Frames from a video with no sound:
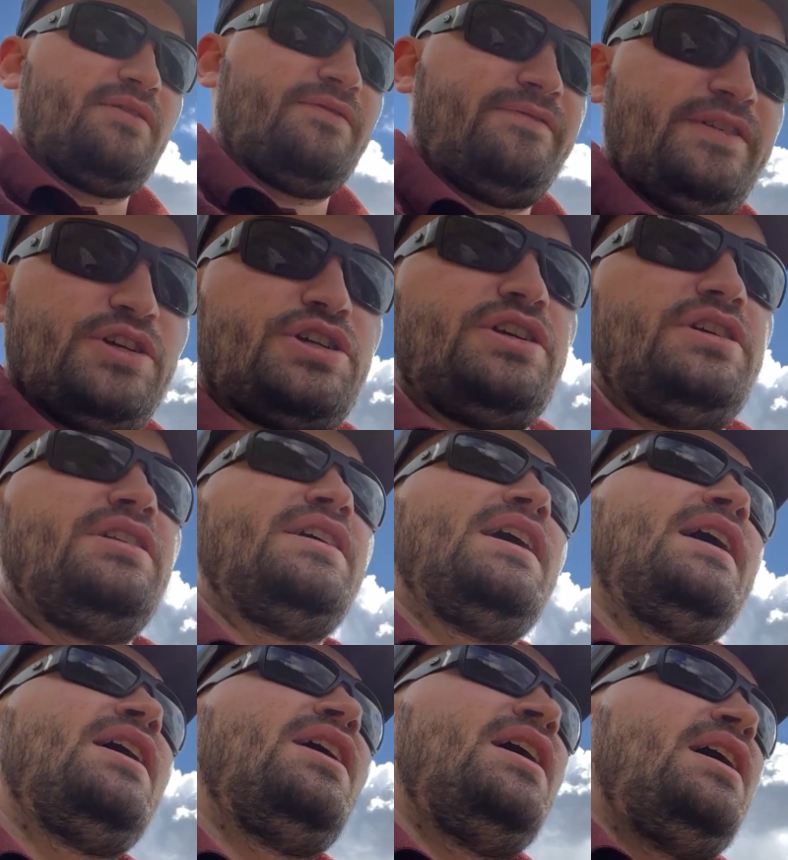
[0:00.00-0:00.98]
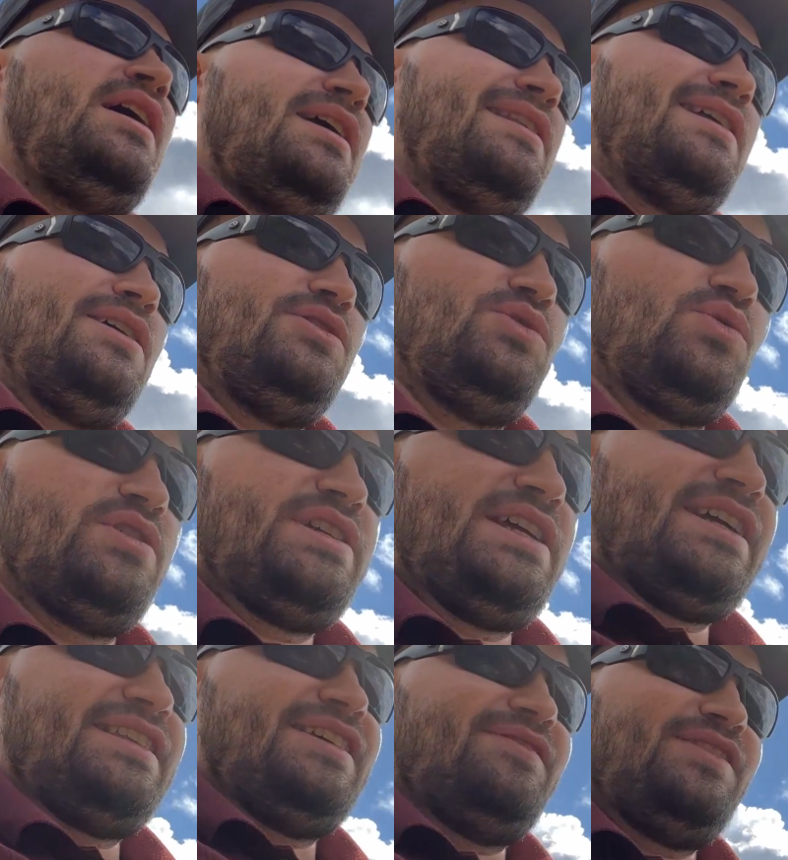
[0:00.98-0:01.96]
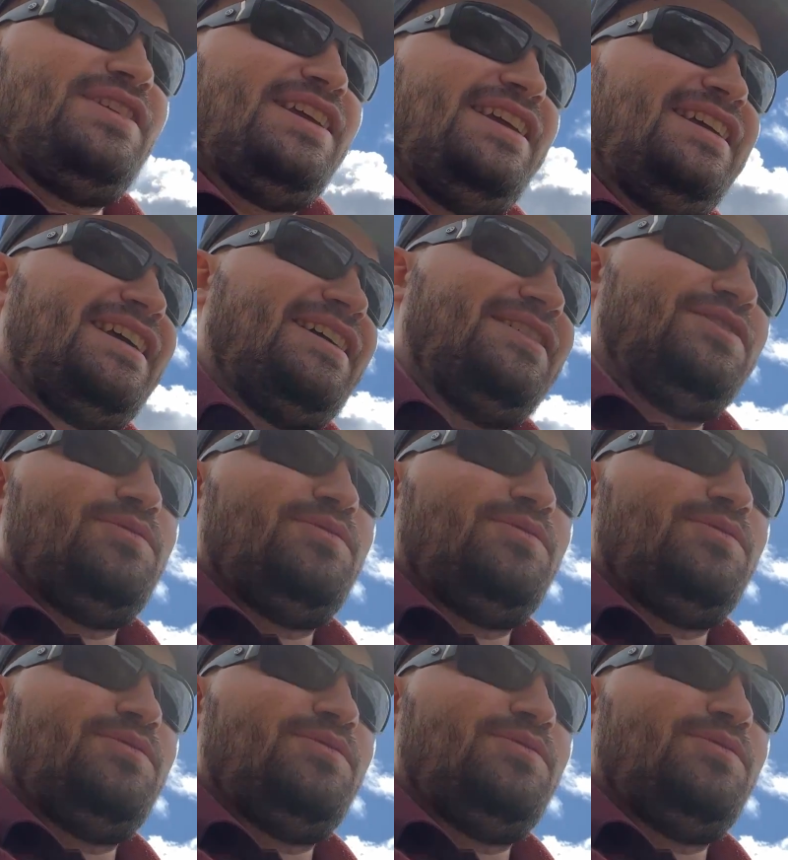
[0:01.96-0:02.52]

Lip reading: fishing and outdoors activity, and to